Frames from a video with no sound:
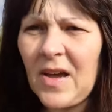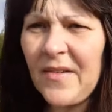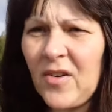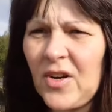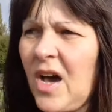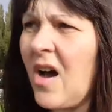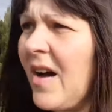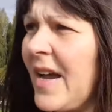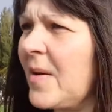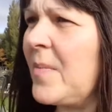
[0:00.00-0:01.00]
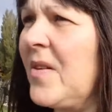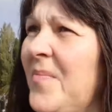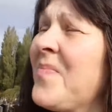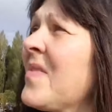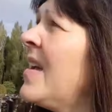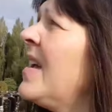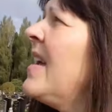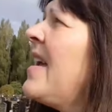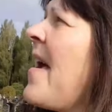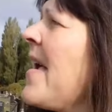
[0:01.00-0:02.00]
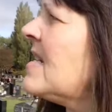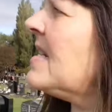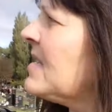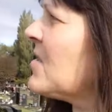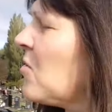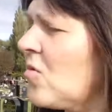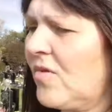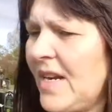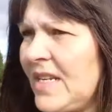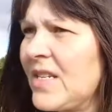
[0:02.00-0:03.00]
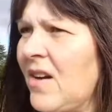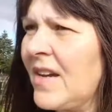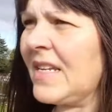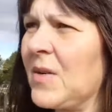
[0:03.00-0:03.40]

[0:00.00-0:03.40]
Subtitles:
I might have gone on a hike, but it's already starting